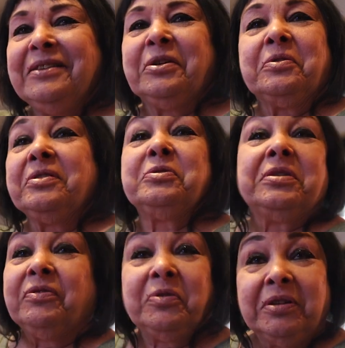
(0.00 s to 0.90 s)
they're they're
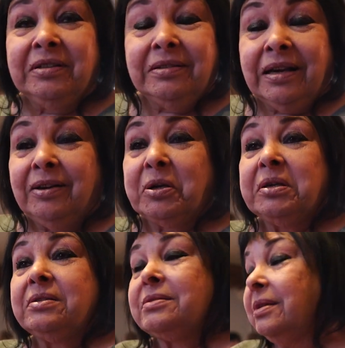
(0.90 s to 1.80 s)
definitely
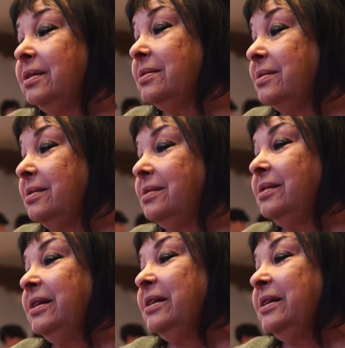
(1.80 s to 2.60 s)
alkies, I can tell.